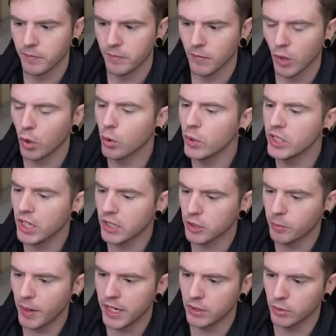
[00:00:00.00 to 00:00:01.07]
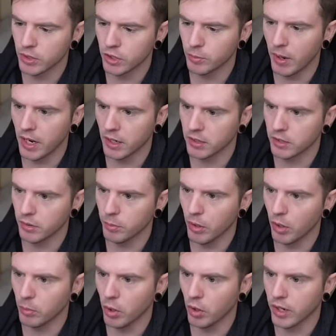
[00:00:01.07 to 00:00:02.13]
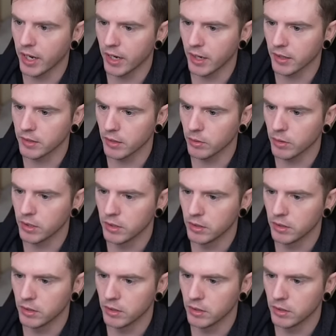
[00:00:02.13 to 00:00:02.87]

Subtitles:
Or queen, jack of spades, which is better because you block more king X that way.